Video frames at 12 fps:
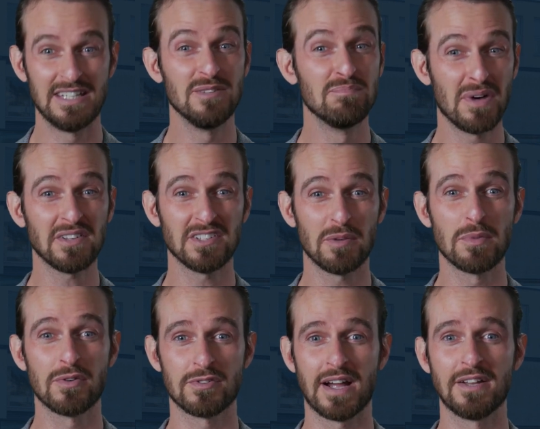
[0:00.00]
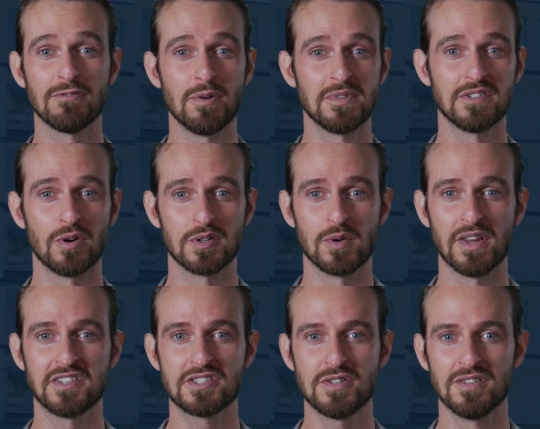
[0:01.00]
You must not move around the room to talk to
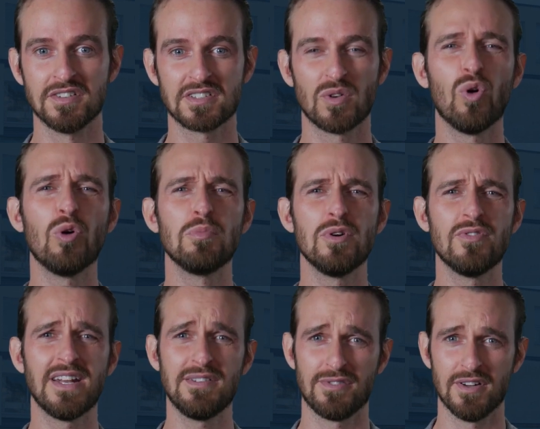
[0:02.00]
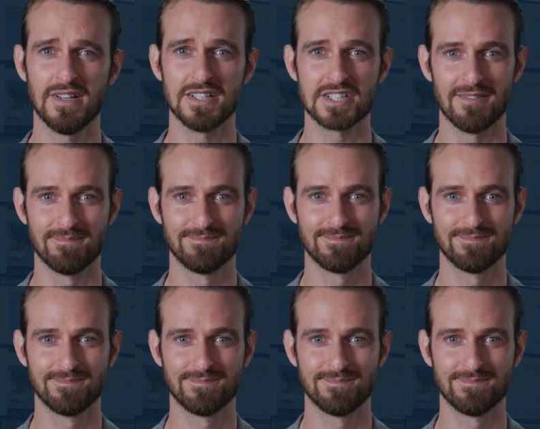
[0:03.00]
other students or move any furniture.